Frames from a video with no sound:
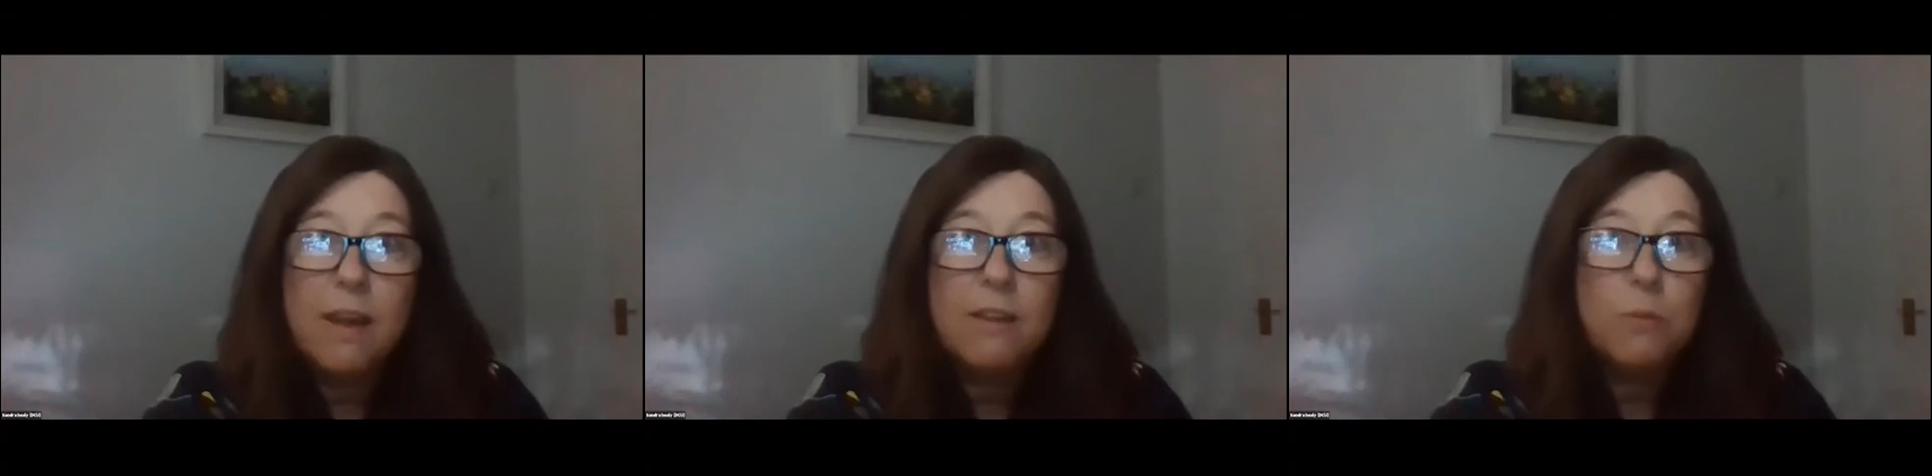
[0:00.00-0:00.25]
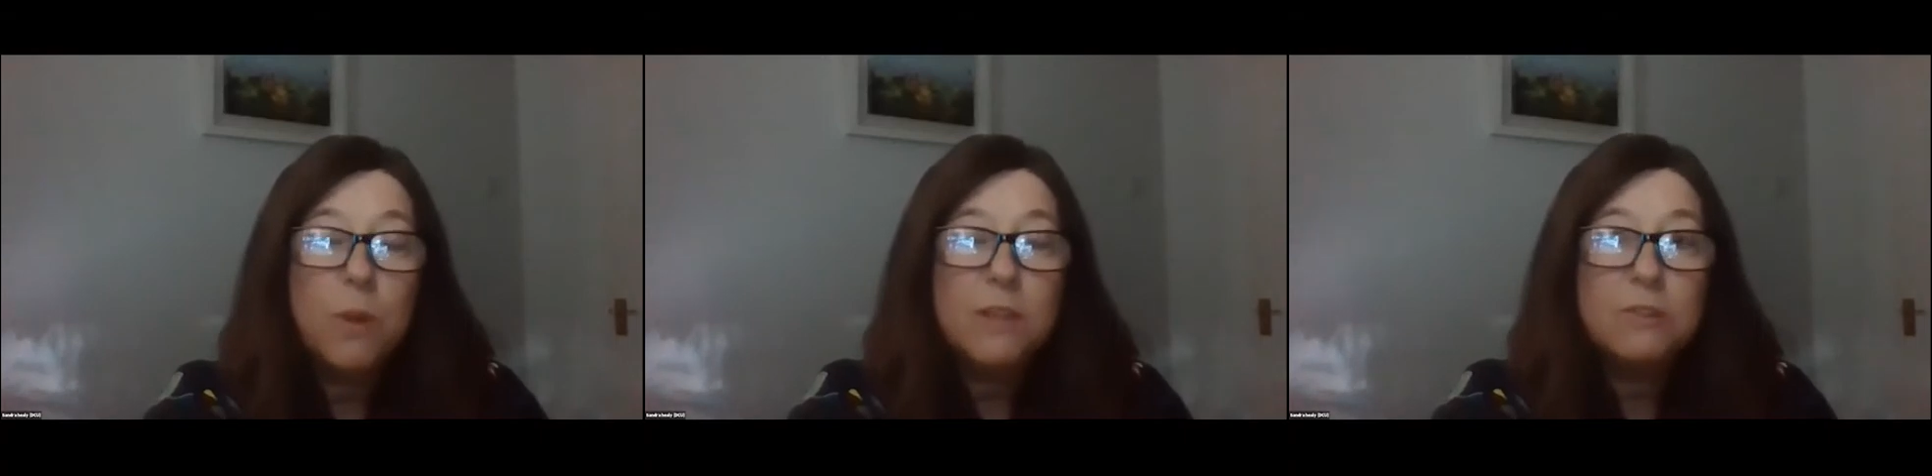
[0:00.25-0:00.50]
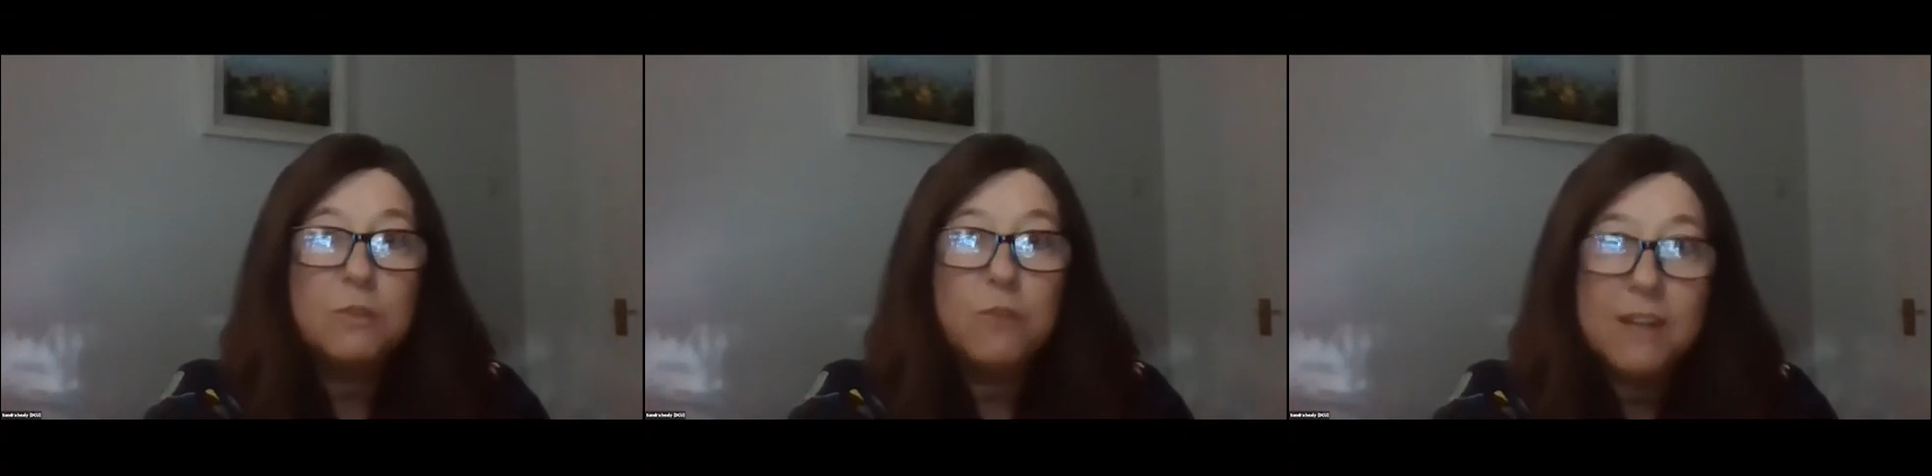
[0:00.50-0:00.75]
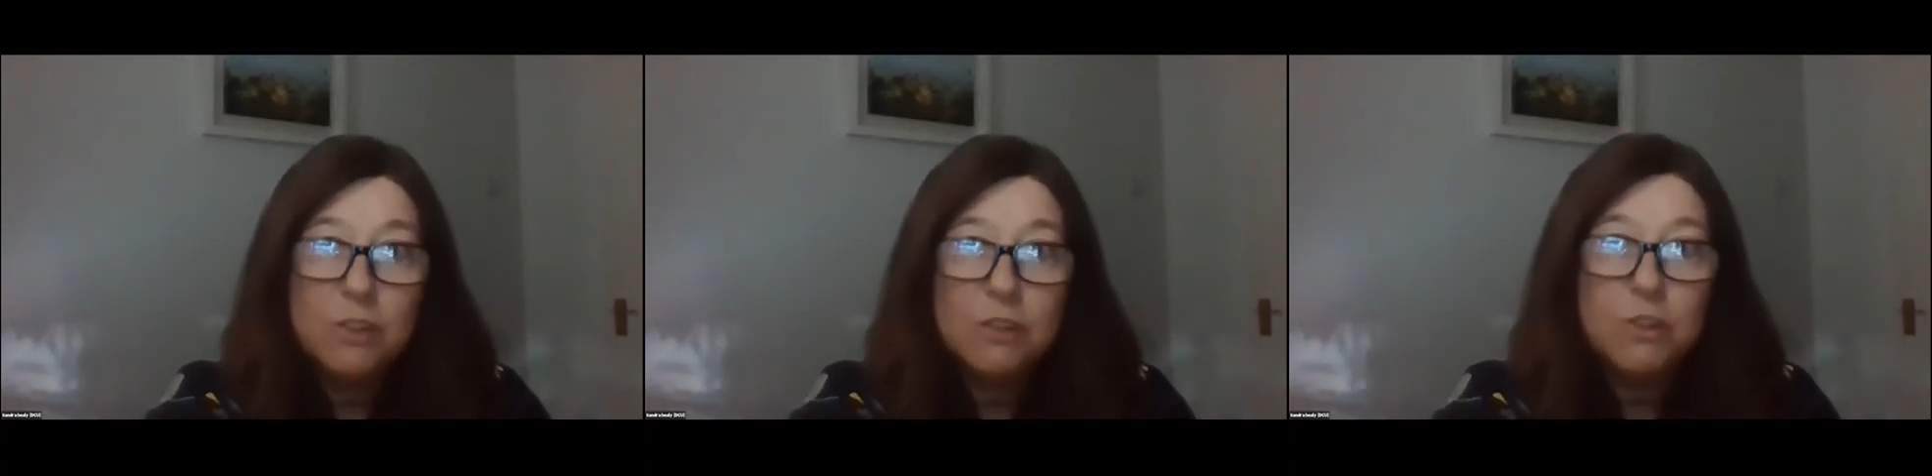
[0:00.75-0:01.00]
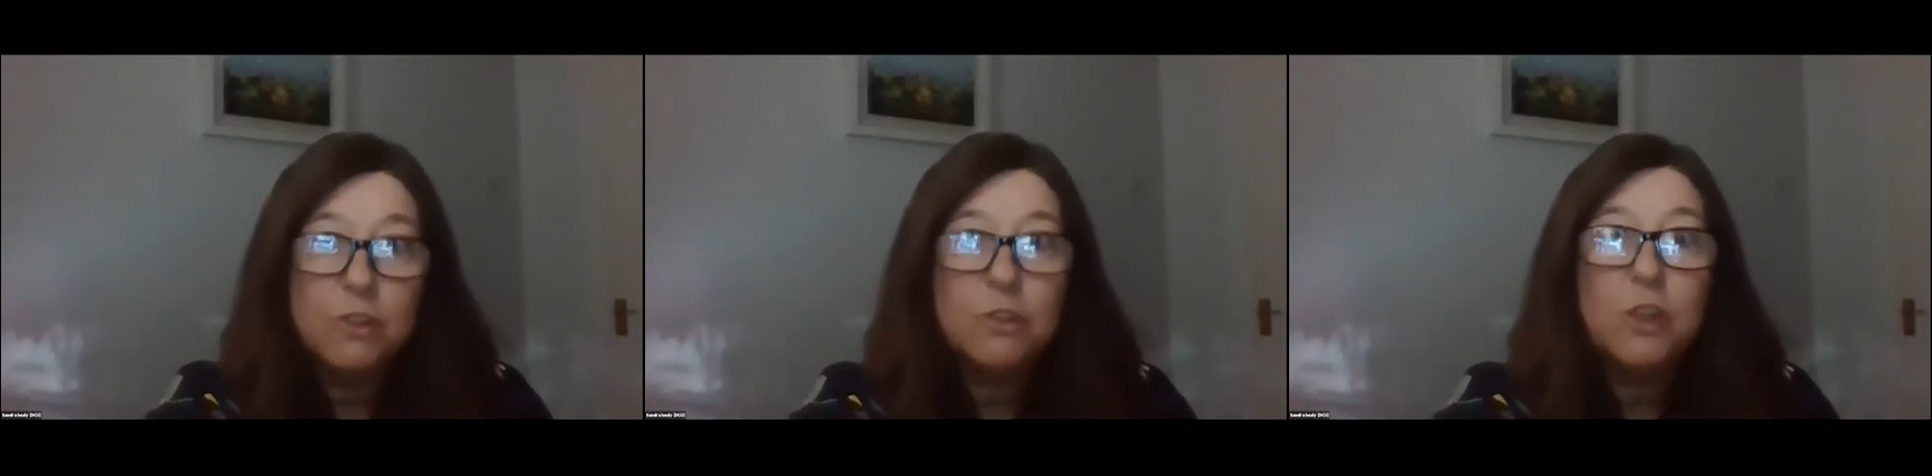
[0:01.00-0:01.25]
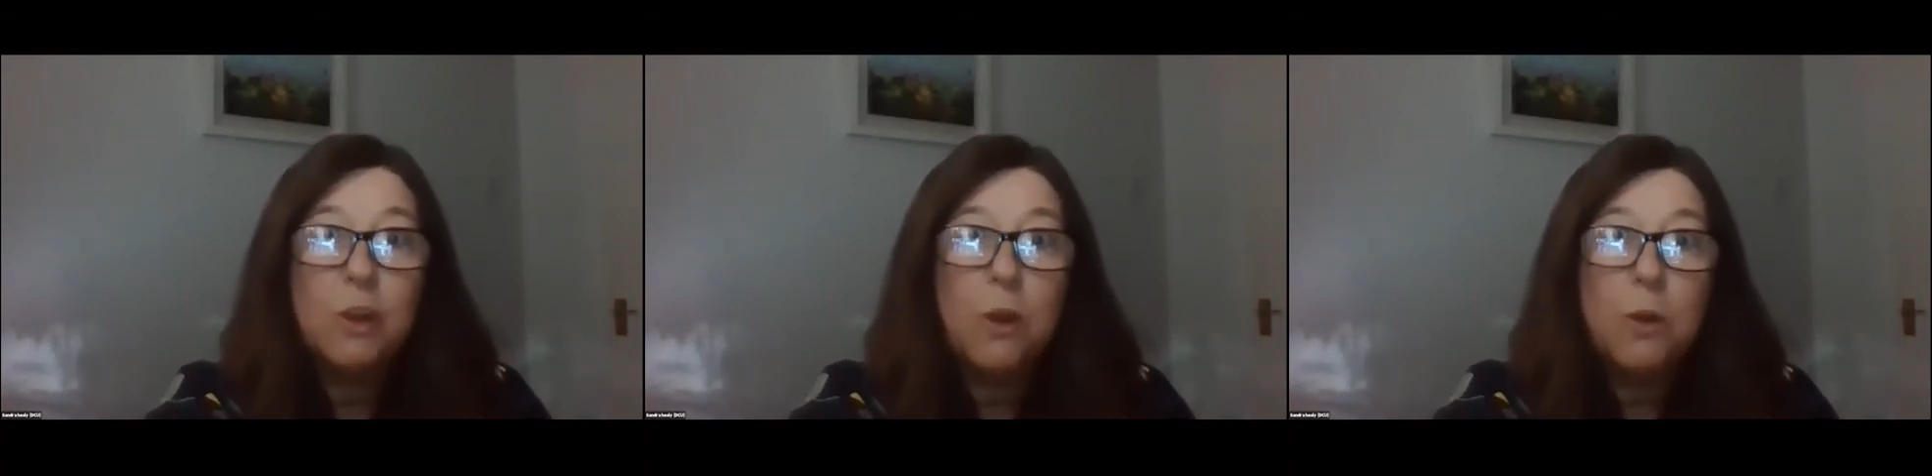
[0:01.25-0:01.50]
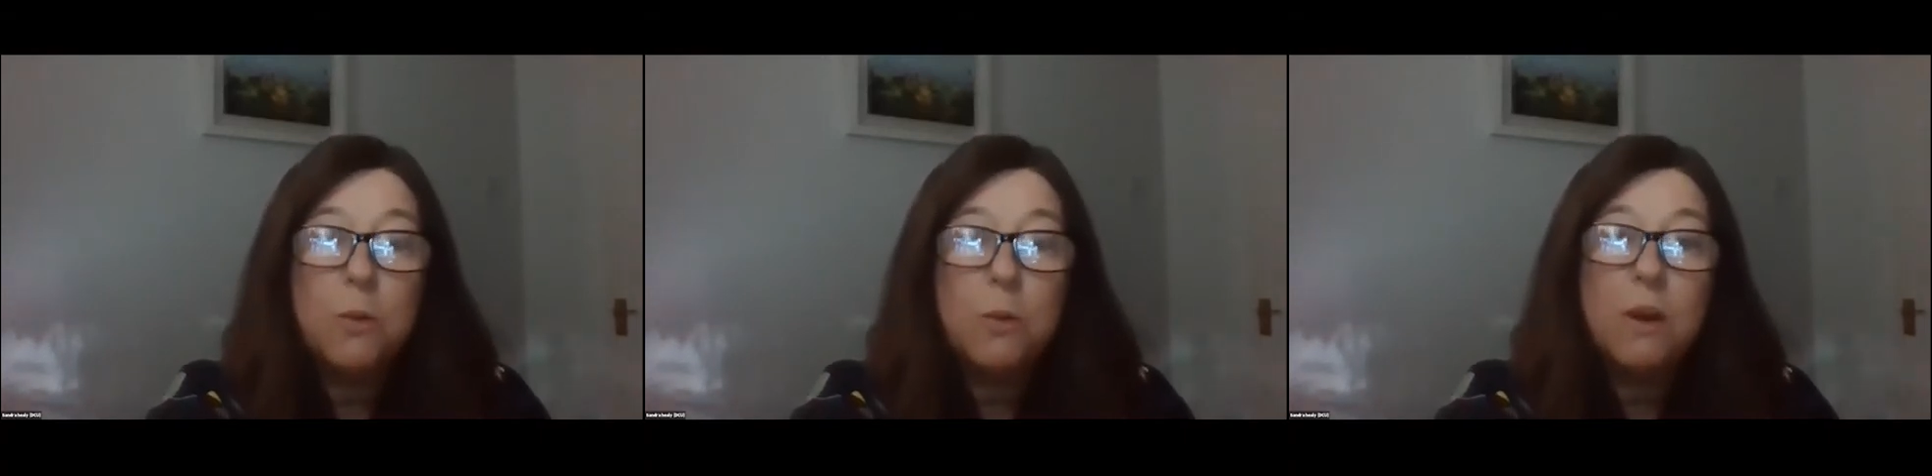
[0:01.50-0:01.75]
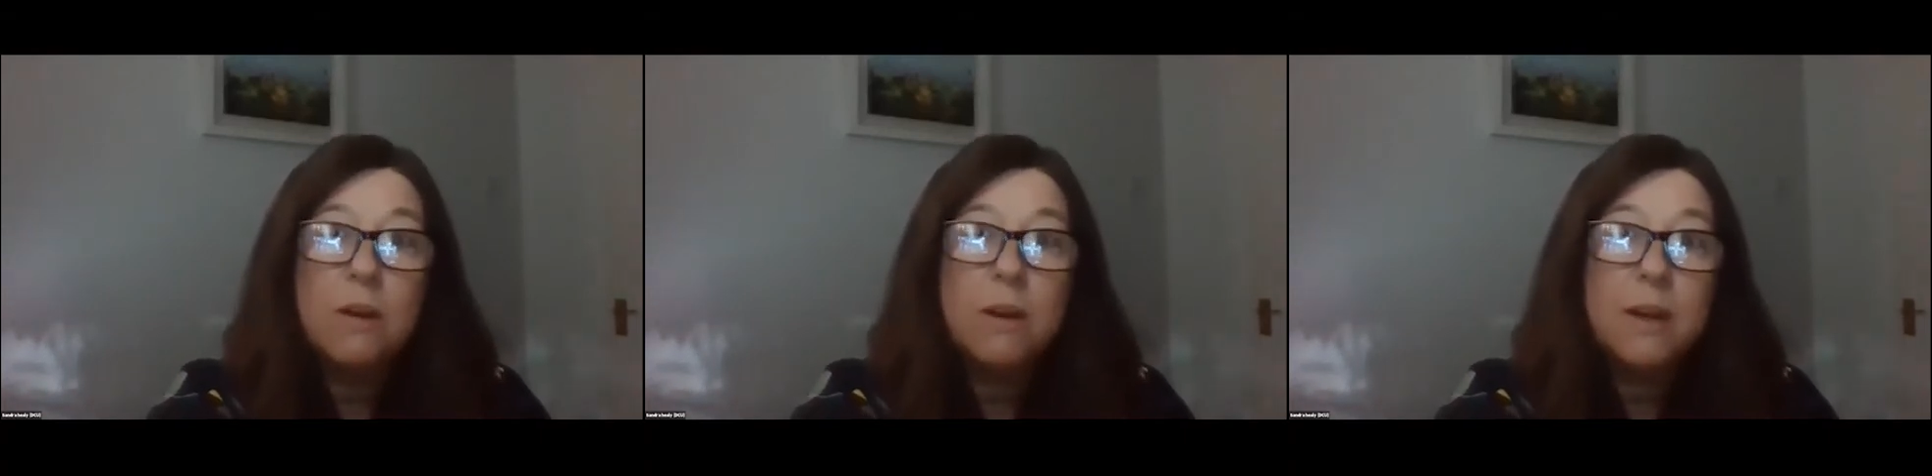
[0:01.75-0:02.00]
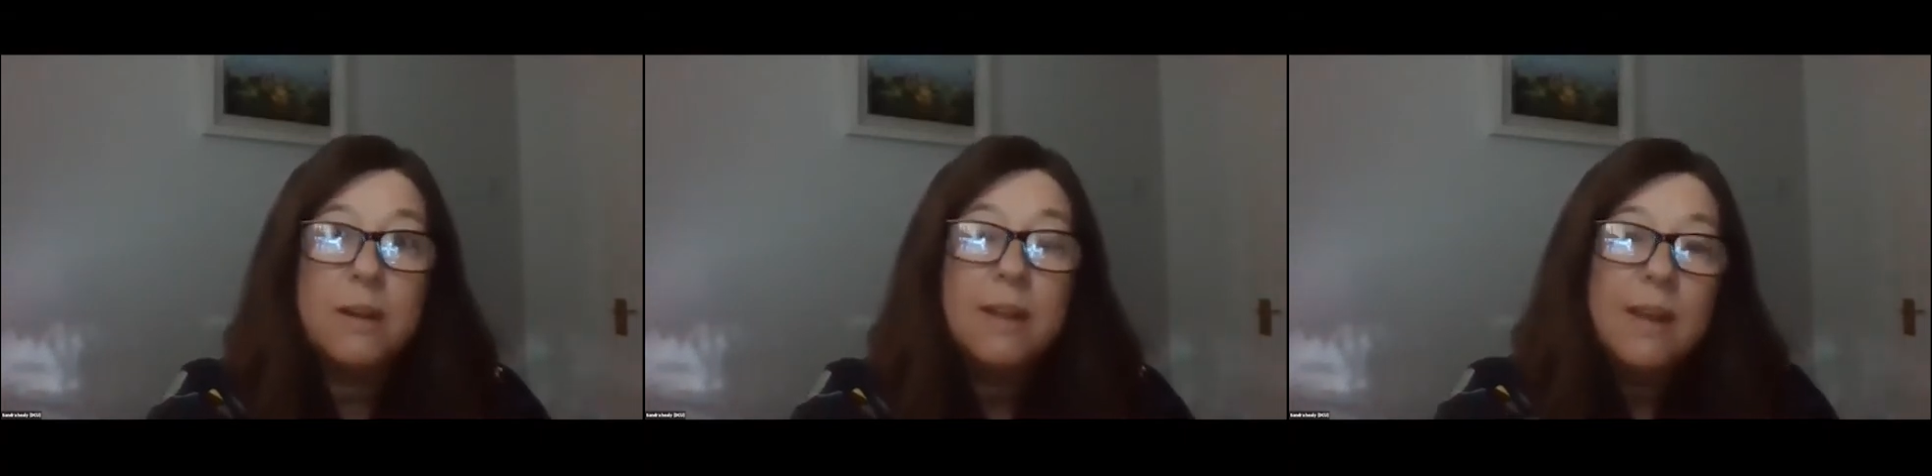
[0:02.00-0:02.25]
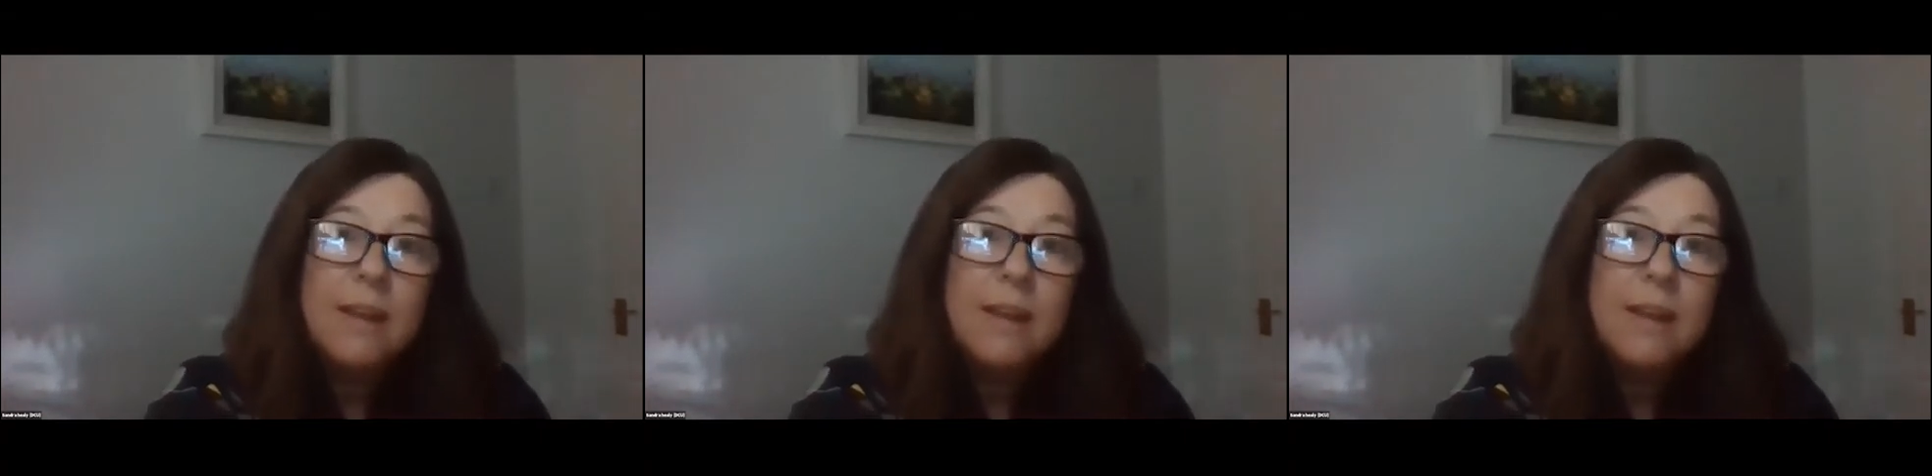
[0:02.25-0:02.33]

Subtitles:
of what direction should you go, or,